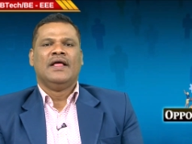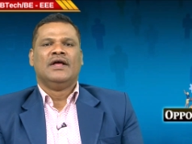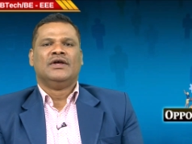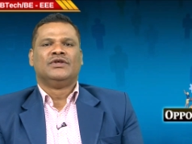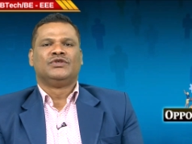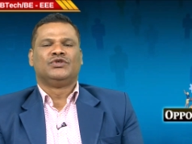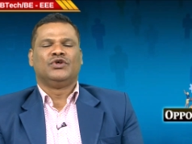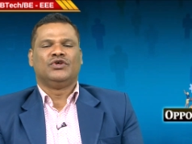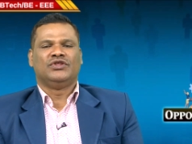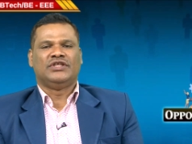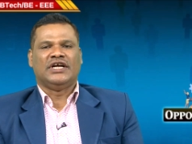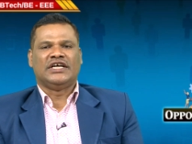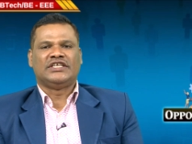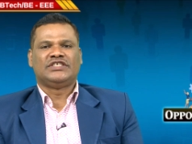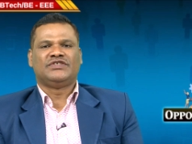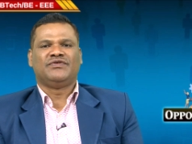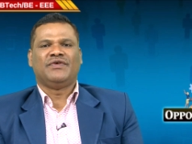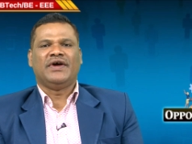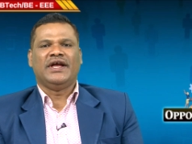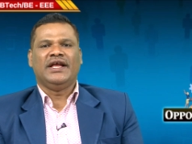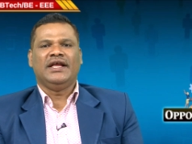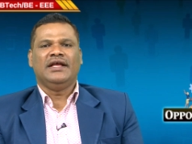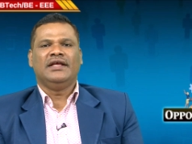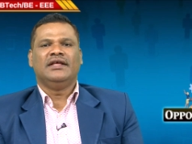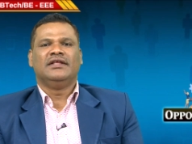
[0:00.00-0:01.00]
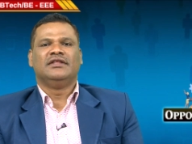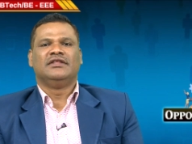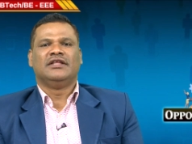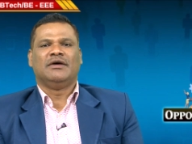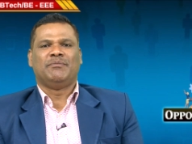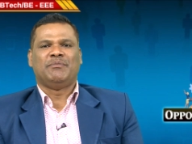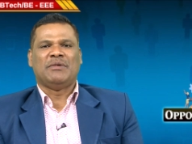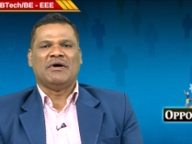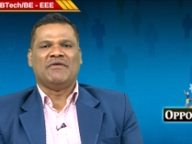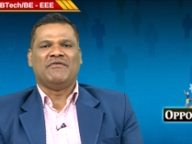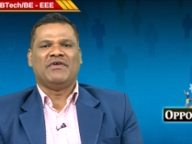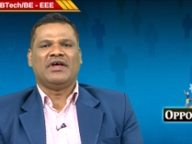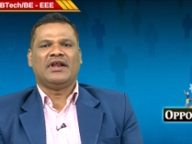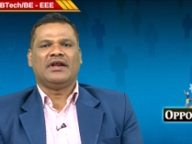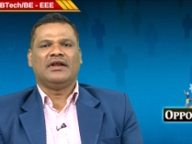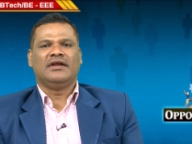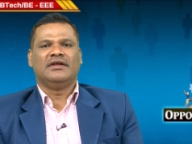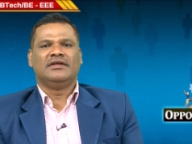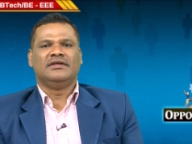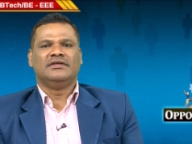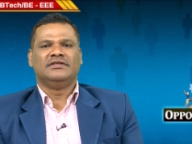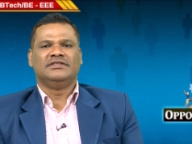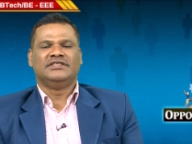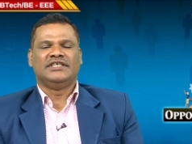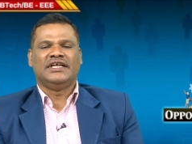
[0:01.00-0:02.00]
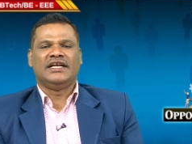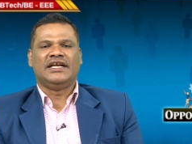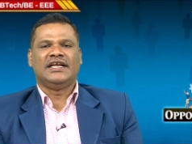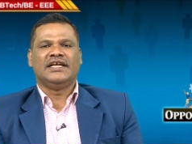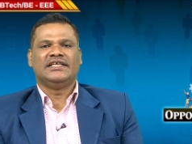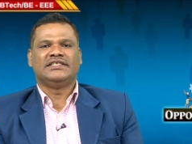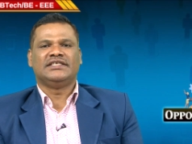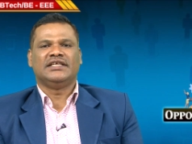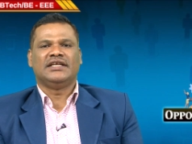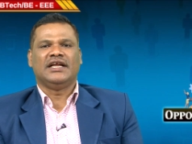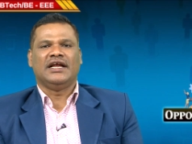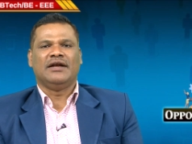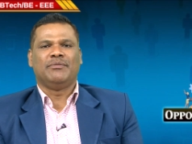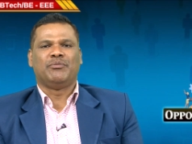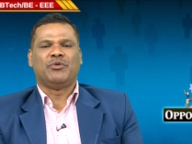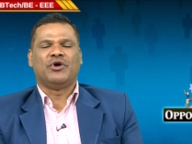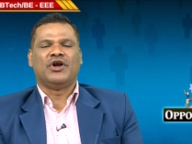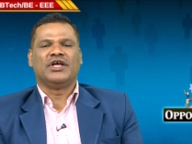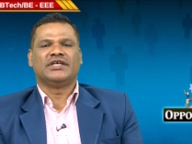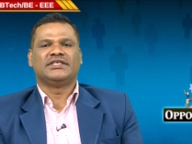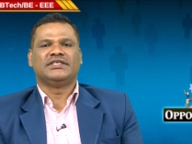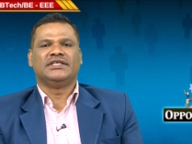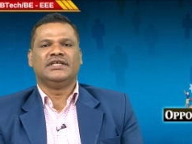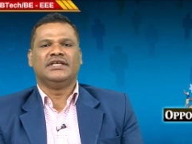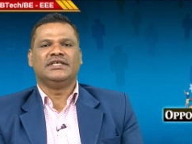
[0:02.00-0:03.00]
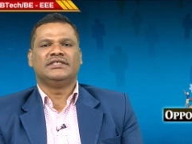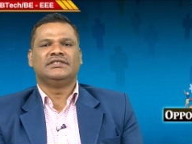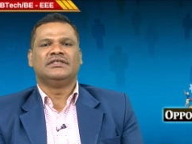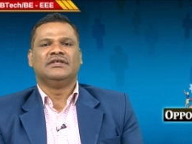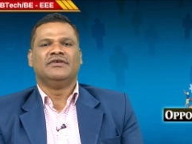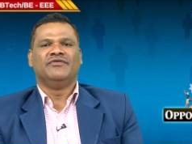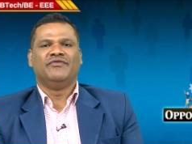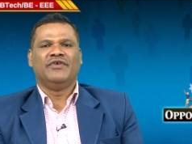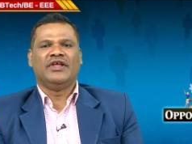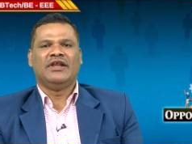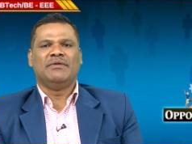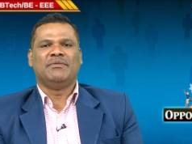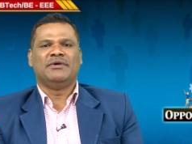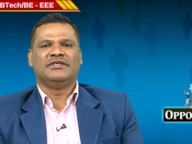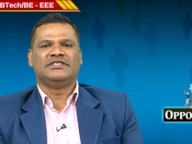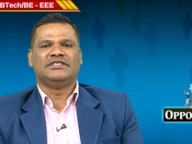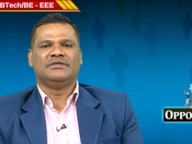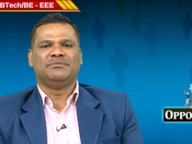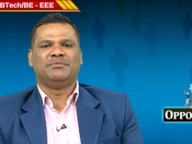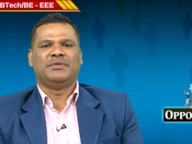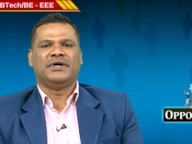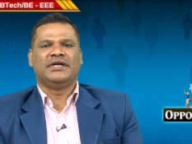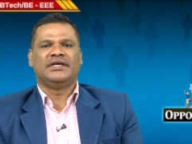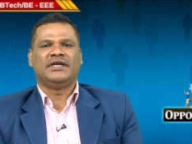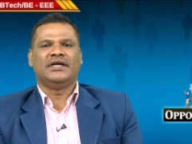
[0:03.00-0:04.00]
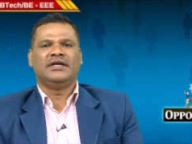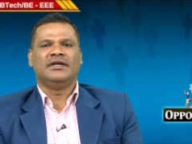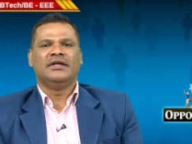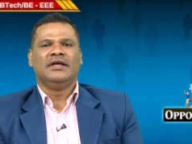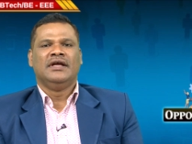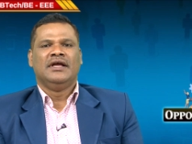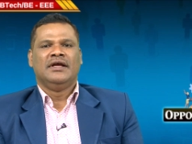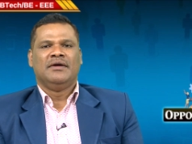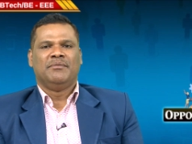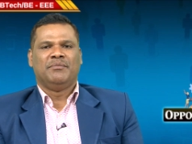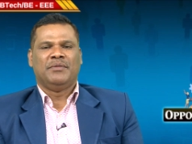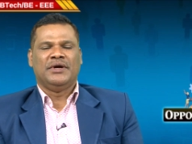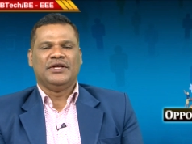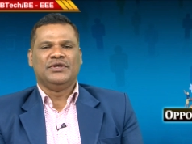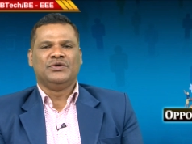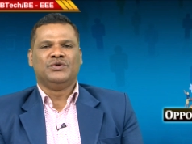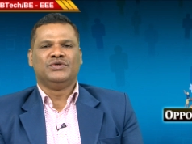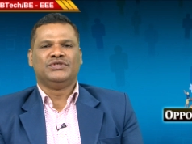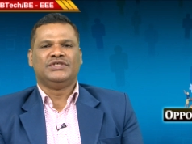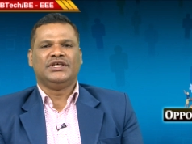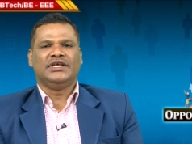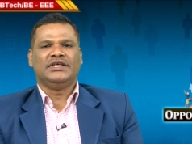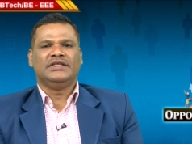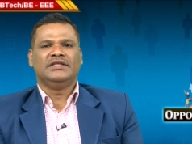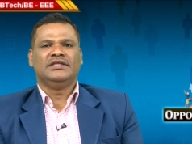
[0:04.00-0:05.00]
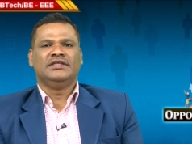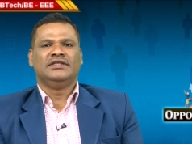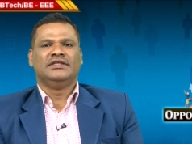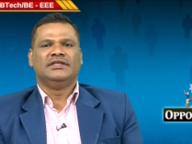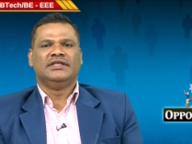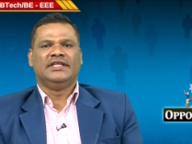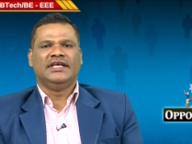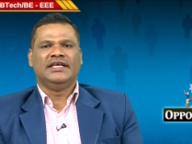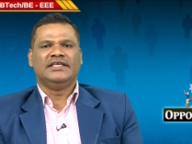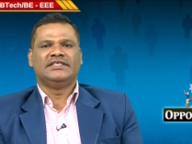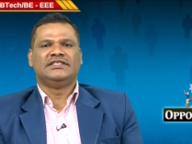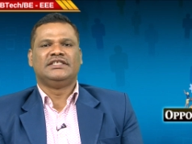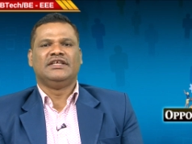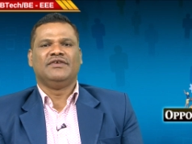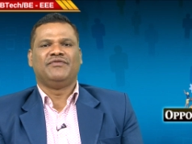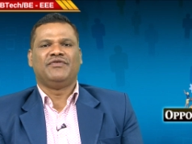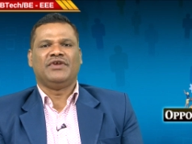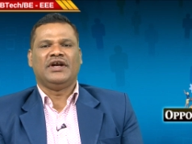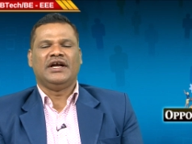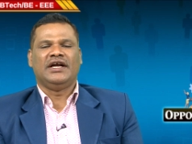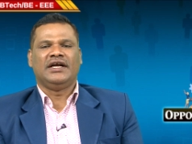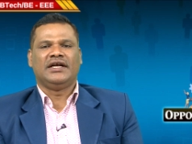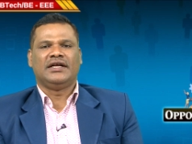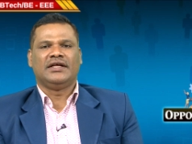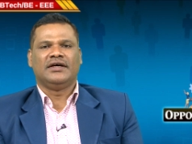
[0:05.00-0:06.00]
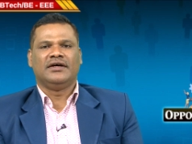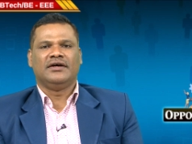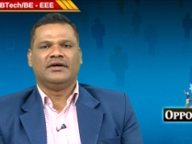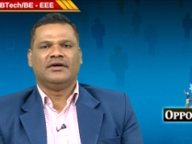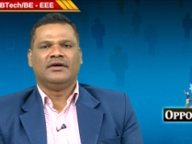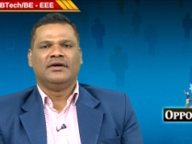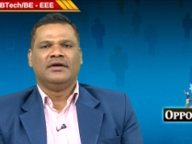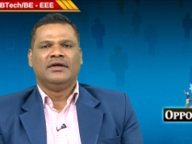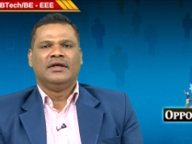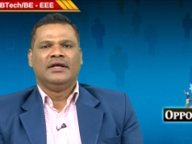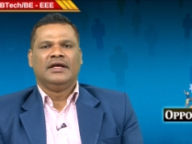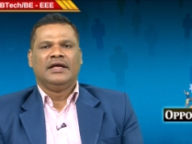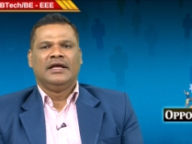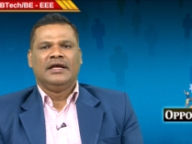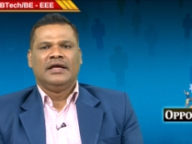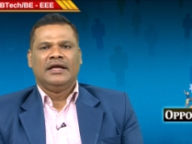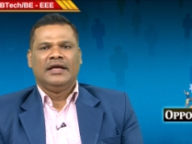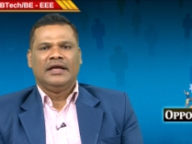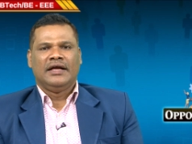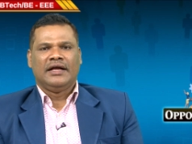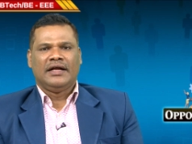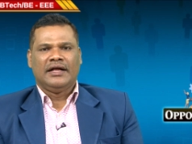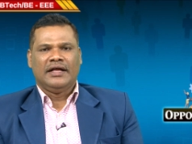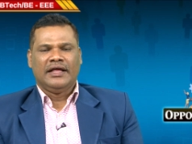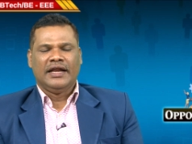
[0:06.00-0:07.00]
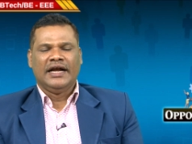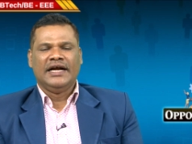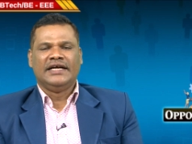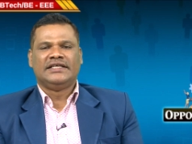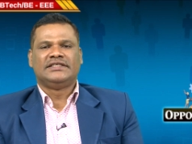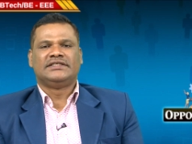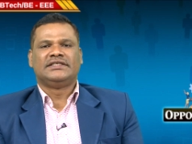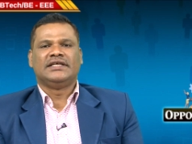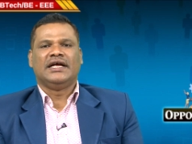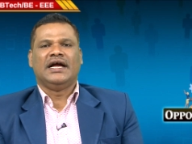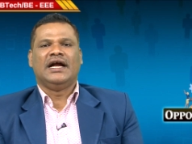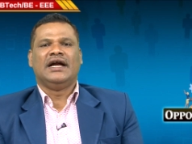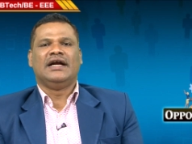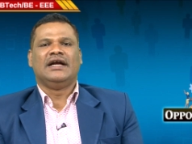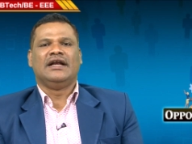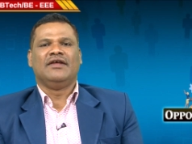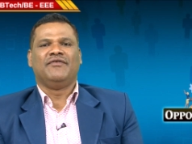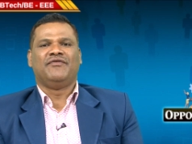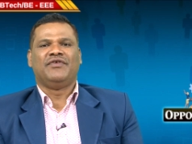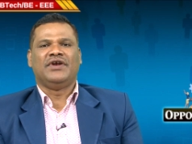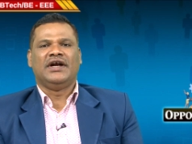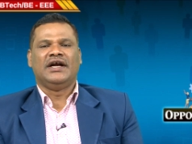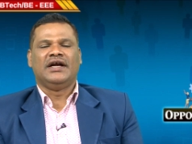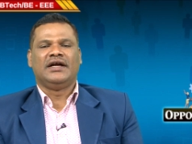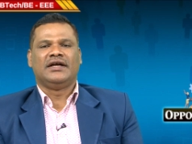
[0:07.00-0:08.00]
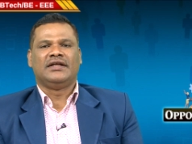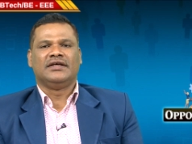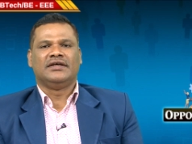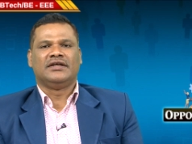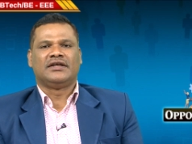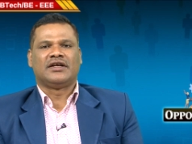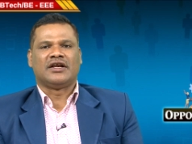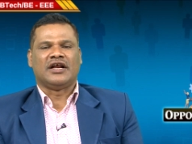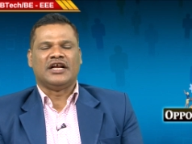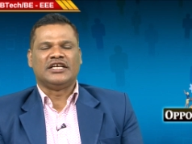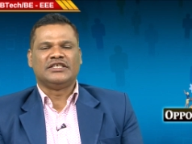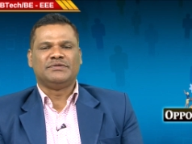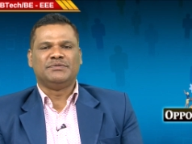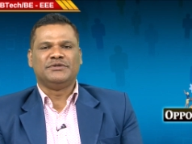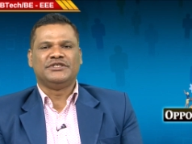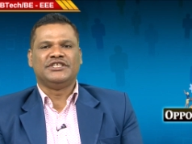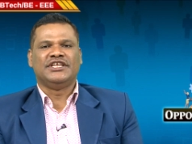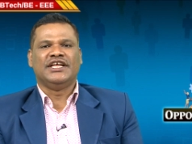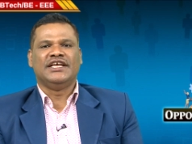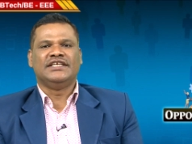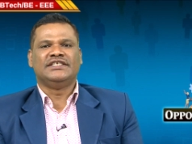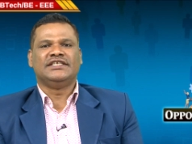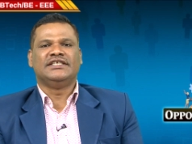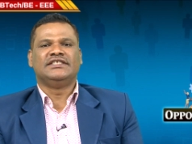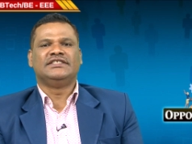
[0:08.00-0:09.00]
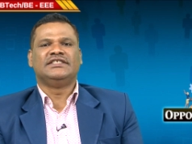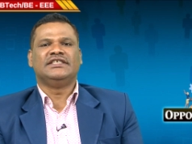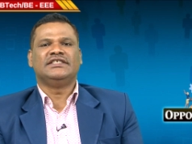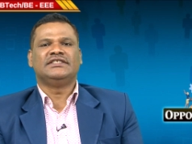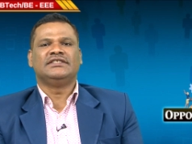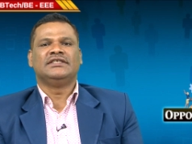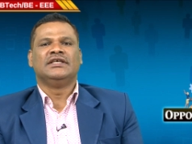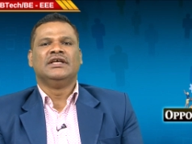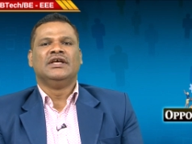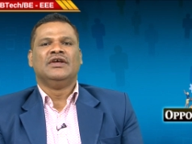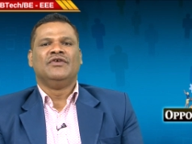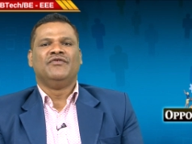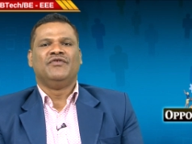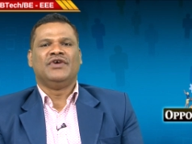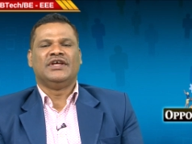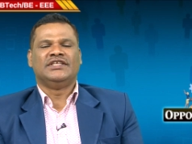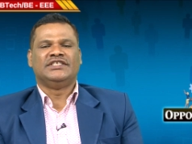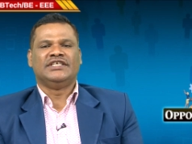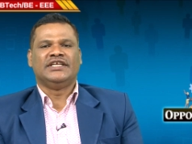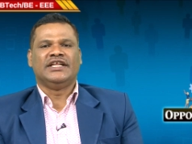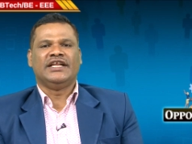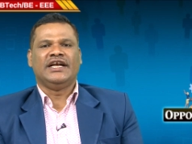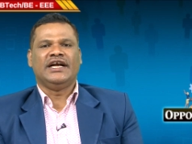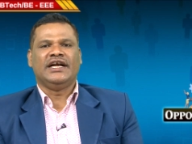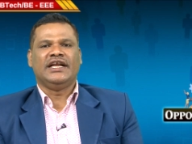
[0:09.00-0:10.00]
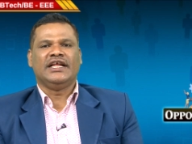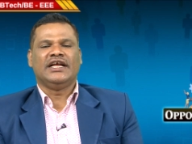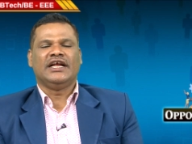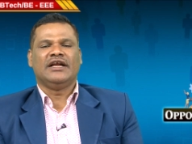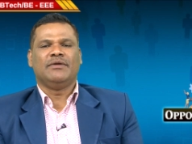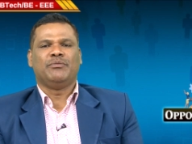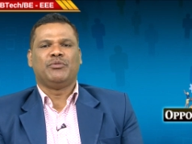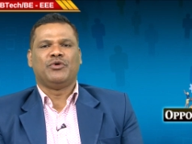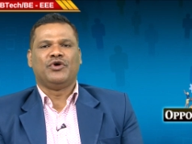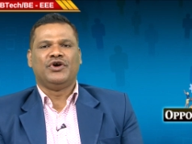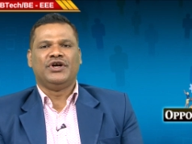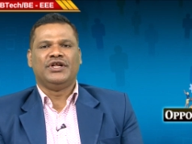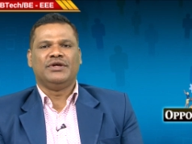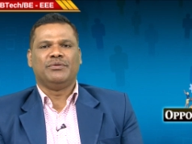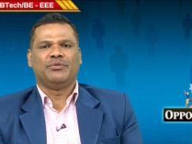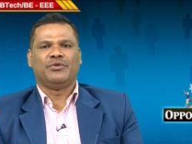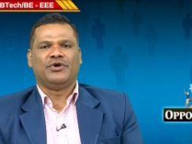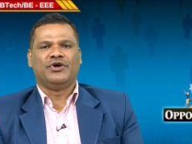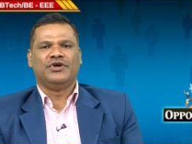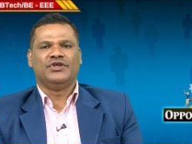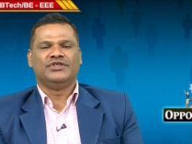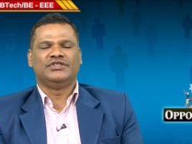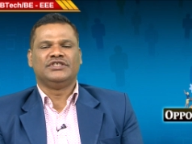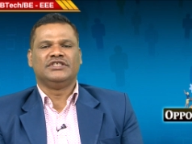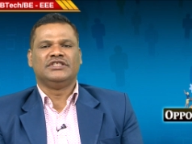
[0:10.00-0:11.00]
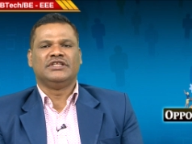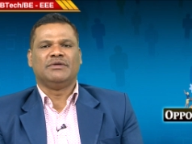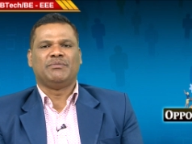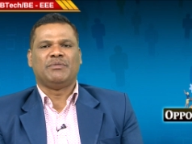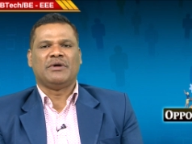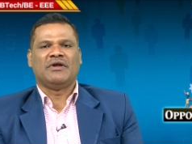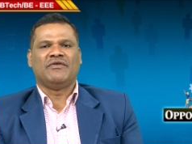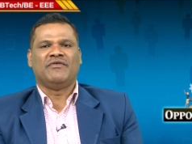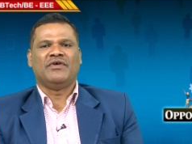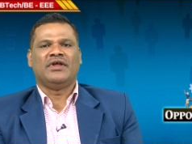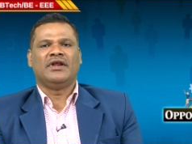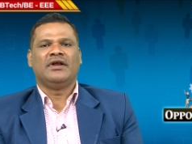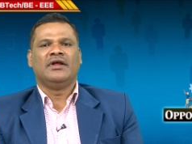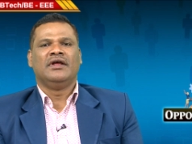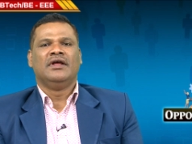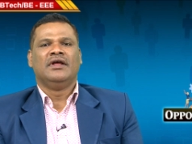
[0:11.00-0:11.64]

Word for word: So, that is why the power generation and production is very much important by using these different uh, grids and different uh, transmission agencies we are generating and produ producing the power.